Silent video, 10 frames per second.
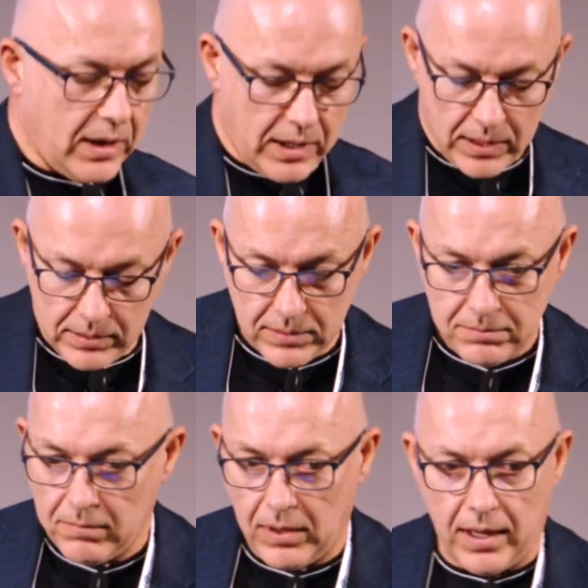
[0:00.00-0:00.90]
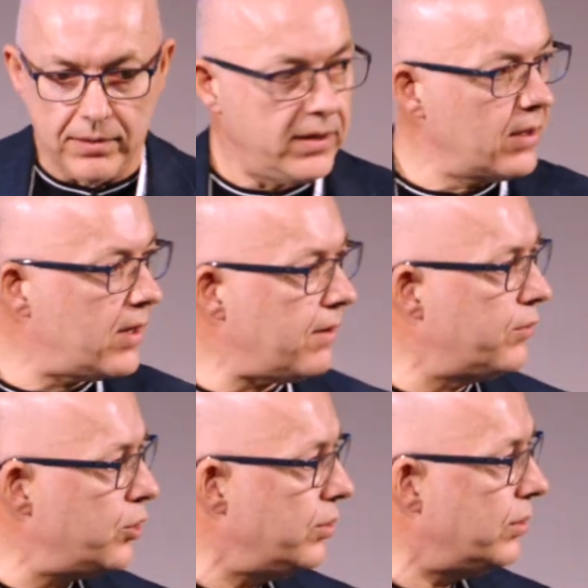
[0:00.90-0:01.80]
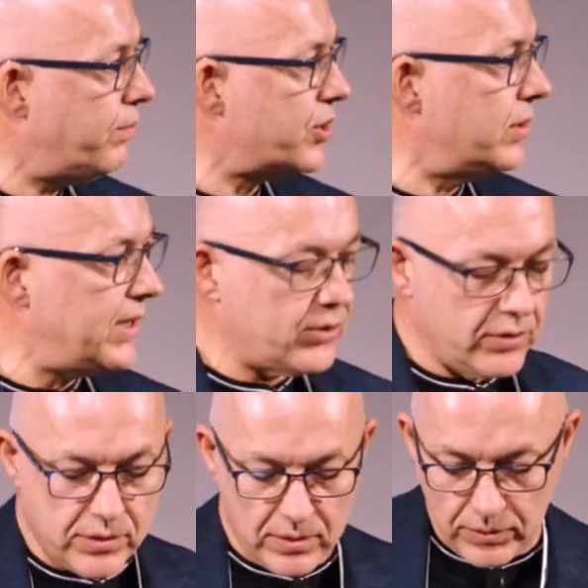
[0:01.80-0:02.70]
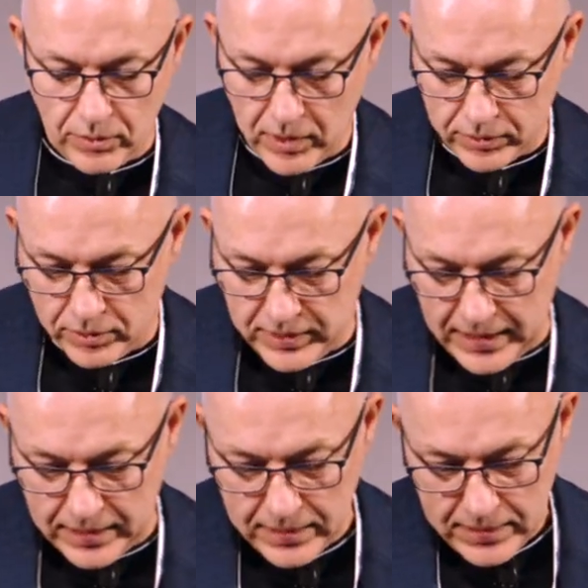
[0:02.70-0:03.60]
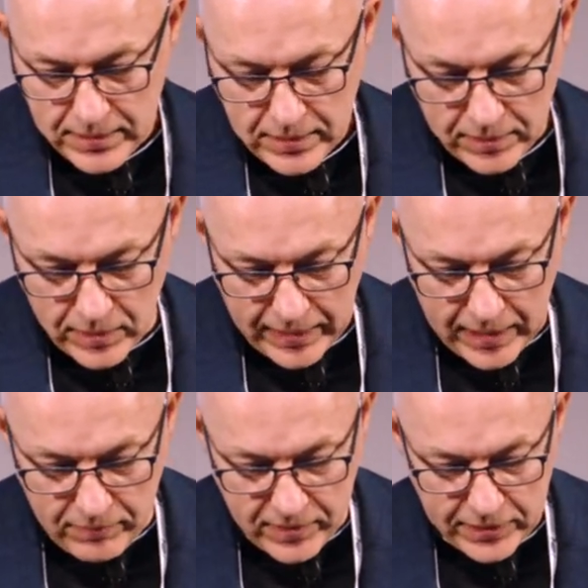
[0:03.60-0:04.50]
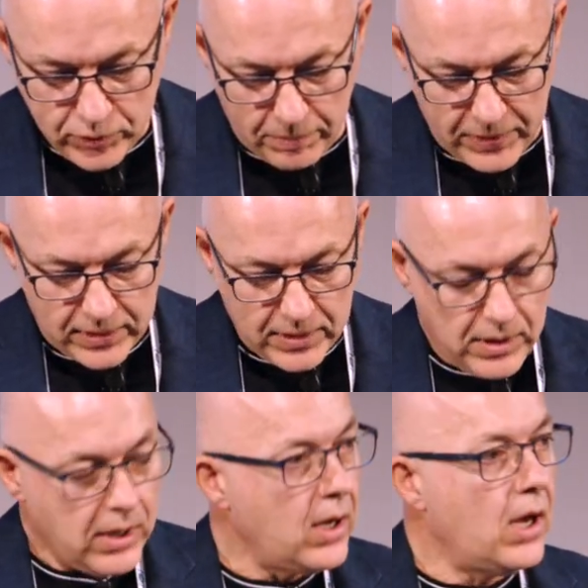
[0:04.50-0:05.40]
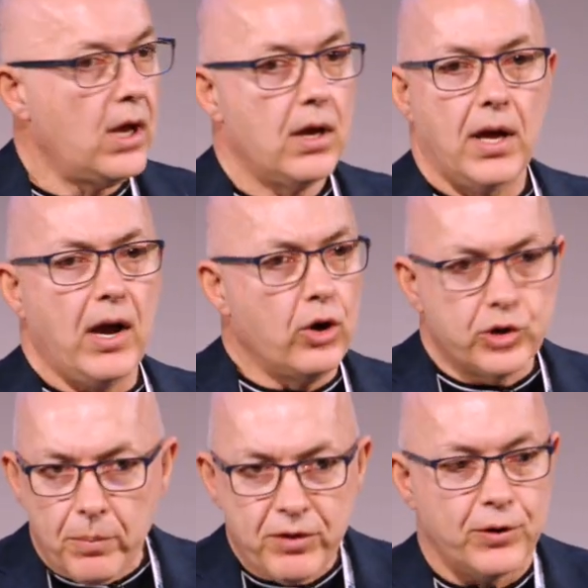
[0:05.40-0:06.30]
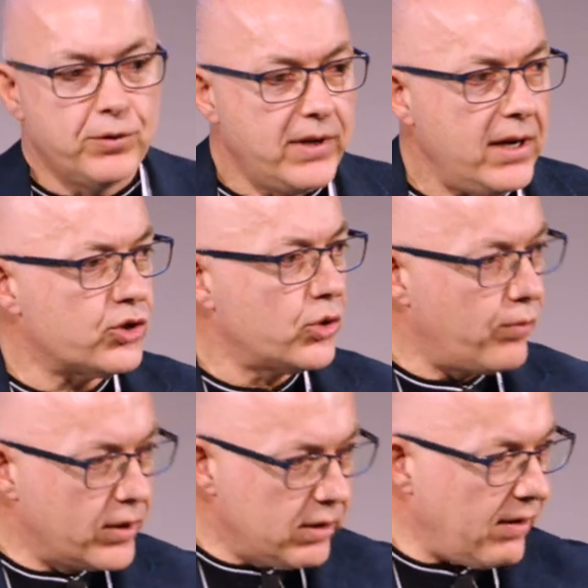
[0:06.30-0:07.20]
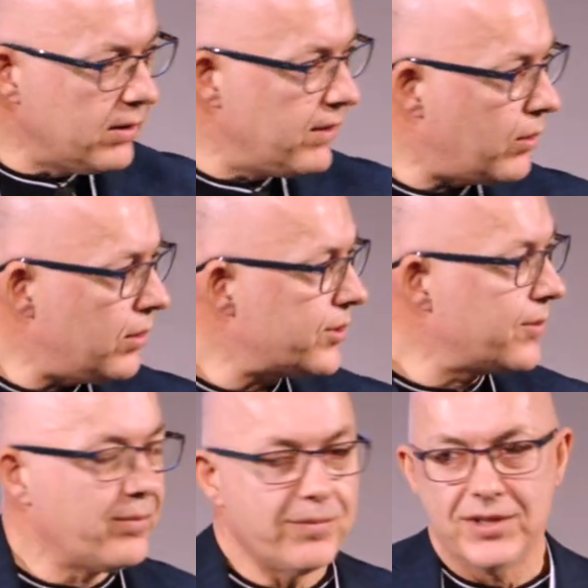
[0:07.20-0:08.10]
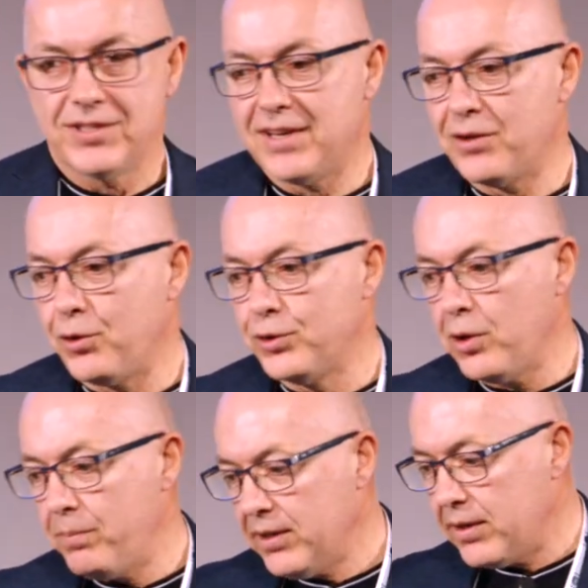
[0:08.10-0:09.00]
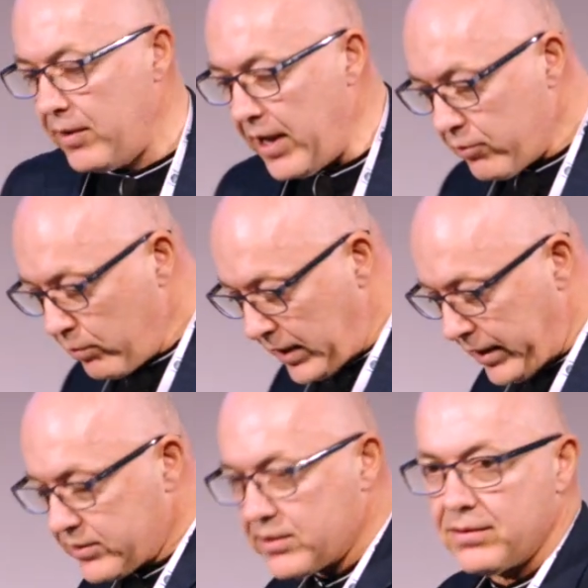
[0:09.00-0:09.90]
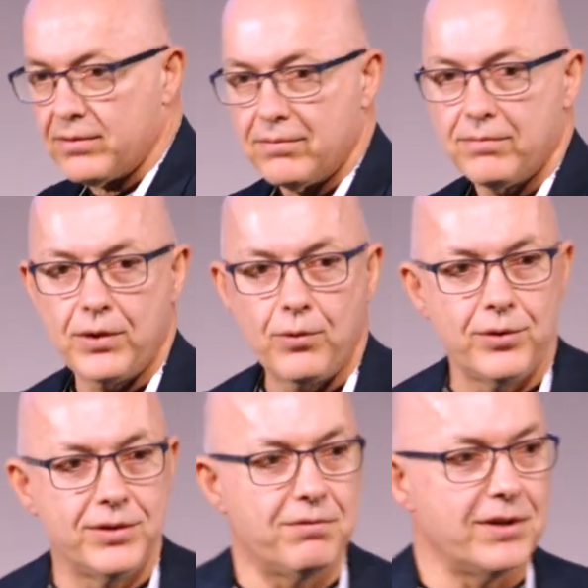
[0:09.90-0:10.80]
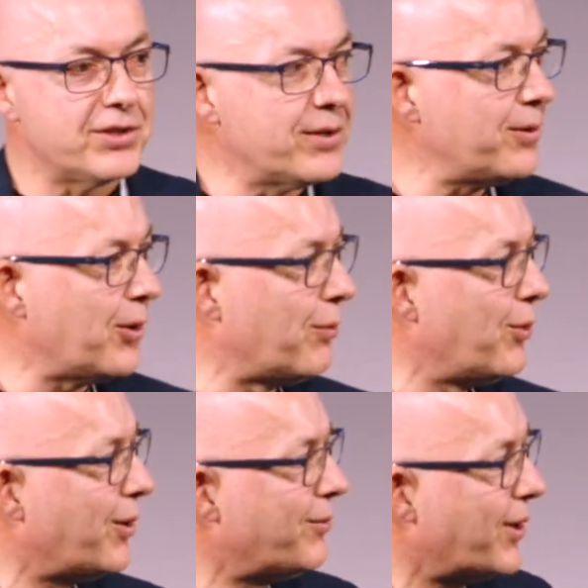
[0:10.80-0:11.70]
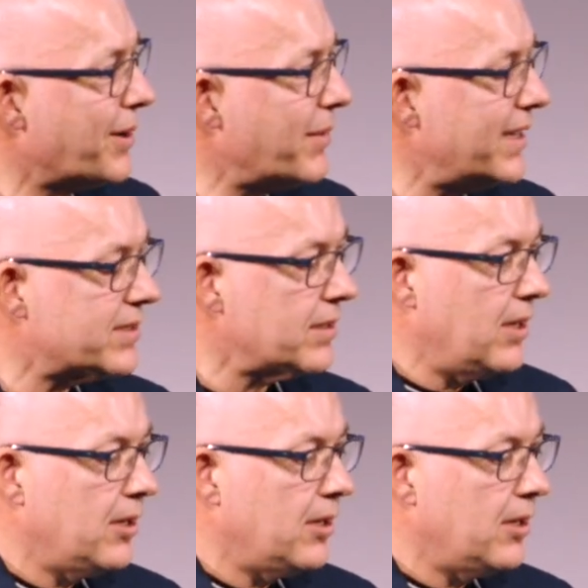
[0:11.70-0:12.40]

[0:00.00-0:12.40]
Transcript: And I think there are a few presentations throughout today that cover that topic. A hot topic for today is software-defined vehicles. It's another hot topic. Everyone has their own definition of what it means.